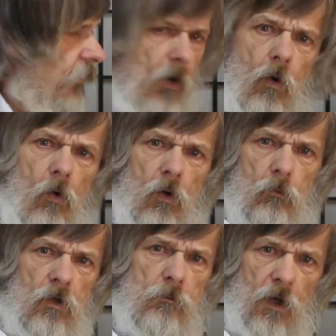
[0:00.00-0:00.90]
are
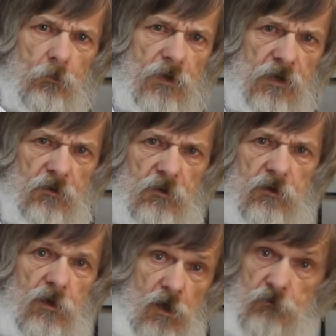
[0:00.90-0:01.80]
all woodblock prints,
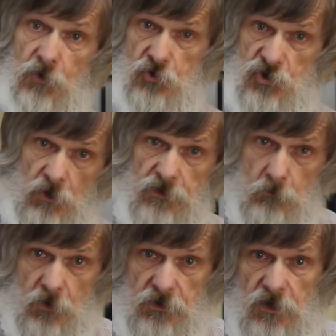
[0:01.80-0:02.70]
carved on cherry
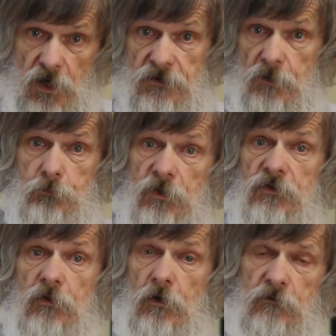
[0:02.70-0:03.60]
wood and then
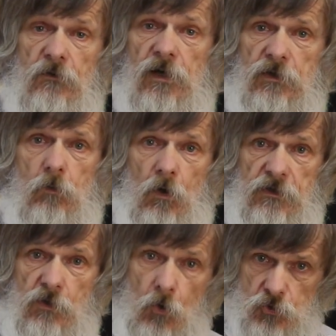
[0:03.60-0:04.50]
printed on a fine
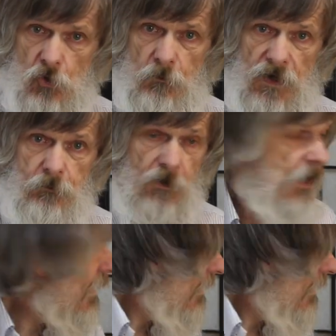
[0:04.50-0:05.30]
quality Hosho paper,